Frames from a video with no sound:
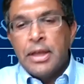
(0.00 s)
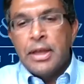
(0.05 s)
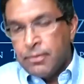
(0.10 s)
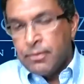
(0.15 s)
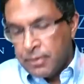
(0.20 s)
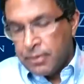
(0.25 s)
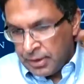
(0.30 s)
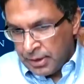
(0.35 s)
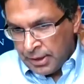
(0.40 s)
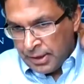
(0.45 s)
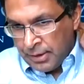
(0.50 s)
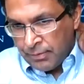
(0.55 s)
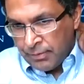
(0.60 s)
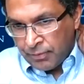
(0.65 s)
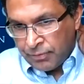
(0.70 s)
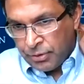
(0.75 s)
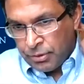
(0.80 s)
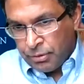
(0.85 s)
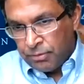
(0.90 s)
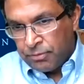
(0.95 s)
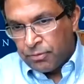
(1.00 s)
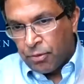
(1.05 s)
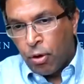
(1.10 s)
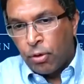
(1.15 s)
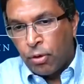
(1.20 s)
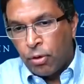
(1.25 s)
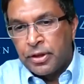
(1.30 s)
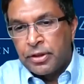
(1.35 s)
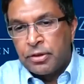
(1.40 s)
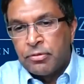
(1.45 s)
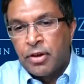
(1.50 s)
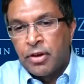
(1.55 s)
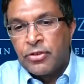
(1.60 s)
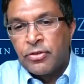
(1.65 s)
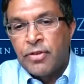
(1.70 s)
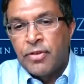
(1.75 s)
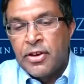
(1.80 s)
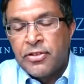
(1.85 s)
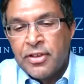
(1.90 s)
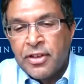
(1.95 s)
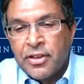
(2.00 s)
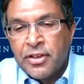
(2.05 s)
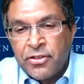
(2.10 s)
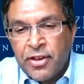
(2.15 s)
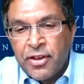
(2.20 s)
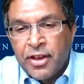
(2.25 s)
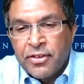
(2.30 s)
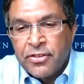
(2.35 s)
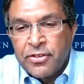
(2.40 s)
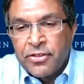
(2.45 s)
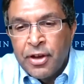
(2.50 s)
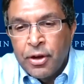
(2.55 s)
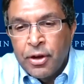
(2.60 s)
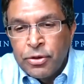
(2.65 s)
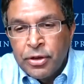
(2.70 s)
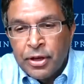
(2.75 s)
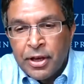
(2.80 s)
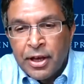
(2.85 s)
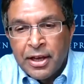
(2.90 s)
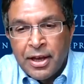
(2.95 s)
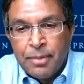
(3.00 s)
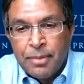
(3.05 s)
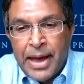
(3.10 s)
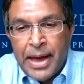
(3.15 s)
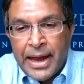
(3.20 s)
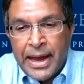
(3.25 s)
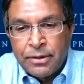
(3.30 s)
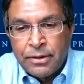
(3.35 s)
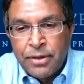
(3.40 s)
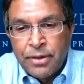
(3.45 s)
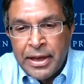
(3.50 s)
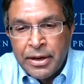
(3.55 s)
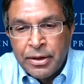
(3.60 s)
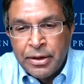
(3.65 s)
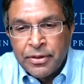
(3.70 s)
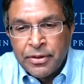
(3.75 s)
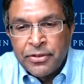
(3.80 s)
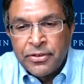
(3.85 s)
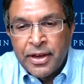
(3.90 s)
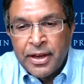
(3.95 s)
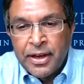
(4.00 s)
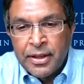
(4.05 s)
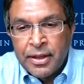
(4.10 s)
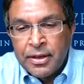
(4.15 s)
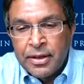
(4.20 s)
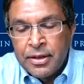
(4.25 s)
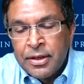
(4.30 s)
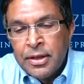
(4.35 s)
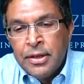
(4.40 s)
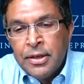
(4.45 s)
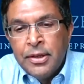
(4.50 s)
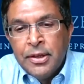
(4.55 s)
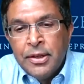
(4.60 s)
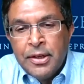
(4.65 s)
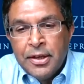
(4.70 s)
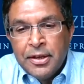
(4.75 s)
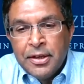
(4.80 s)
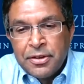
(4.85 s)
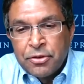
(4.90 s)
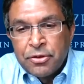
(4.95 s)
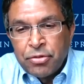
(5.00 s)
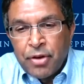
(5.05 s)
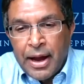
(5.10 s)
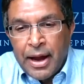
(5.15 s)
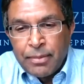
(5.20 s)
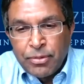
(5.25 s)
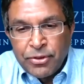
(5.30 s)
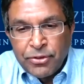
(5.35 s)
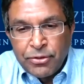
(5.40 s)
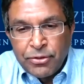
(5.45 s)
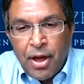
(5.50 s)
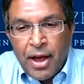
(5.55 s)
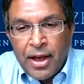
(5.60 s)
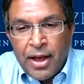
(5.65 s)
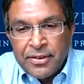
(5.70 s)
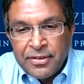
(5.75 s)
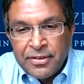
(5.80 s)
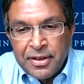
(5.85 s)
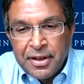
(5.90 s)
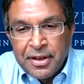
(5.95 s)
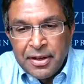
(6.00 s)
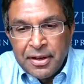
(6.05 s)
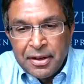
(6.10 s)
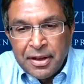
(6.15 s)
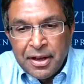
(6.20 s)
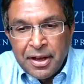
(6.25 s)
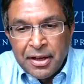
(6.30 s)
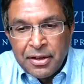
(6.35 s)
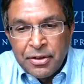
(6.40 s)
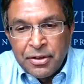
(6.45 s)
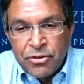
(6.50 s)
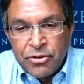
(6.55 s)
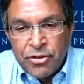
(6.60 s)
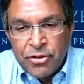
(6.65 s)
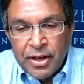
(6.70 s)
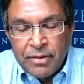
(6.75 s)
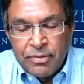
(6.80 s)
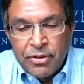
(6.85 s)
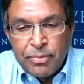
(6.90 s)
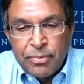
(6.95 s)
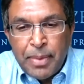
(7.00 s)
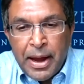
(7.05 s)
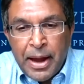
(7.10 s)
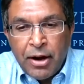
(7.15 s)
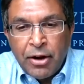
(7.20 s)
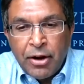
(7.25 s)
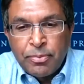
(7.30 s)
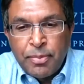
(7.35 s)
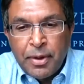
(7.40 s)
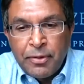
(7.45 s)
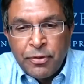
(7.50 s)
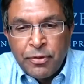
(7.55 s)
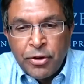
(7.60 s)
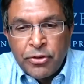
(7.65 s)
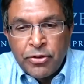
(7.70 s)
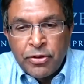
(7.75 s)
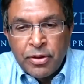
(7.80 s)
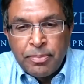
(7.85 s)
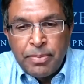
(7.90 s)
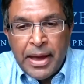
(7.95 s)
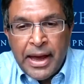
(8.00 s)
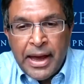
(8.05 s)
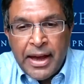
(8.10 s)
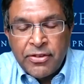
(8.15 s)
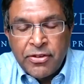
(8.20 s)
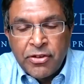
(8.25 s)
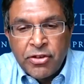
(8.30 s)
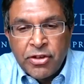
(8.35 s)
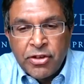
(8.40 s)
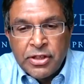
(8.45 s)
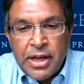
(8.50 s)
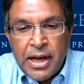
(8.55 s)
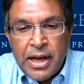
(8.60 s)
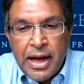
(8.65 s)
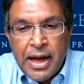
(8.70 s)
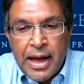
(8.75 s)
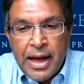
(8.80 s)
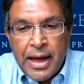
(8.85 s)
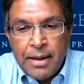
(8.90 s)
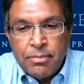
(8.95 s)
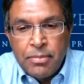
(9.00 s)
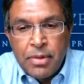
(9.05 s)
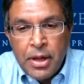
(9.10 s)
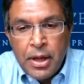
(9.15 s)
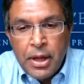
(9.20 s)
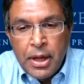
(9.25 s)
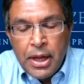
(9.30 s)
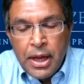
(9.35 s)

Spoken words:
even if you hold that the reservation exists, you can come back later and say that the tribe has lost a good chunk of its powers by virtue of the passage of time.